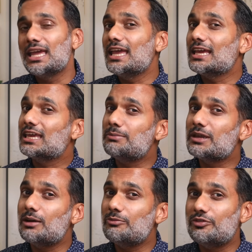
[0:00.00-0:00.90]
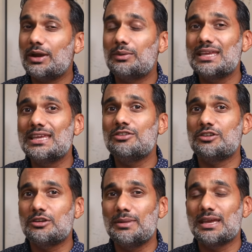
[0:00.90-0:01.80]
It can become very easy
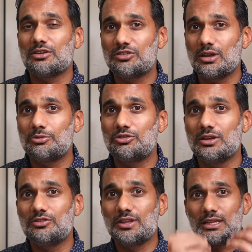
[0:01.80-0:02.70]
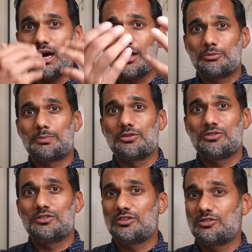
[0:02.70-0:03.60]
to make assumptions that the other
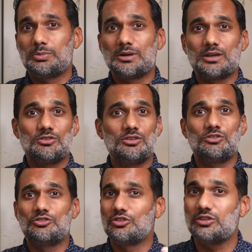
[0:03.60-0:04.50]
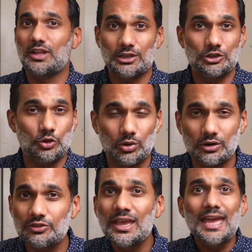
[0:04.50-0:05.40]
person's experience is just like
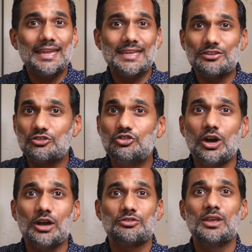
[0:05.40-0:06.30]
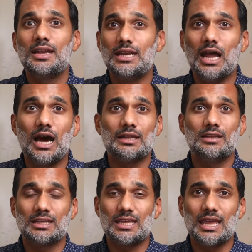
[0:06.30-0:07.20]
yours, and that's just
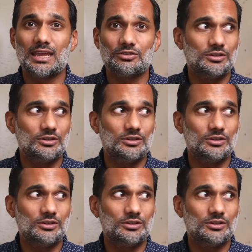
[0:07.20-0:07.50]
not the case.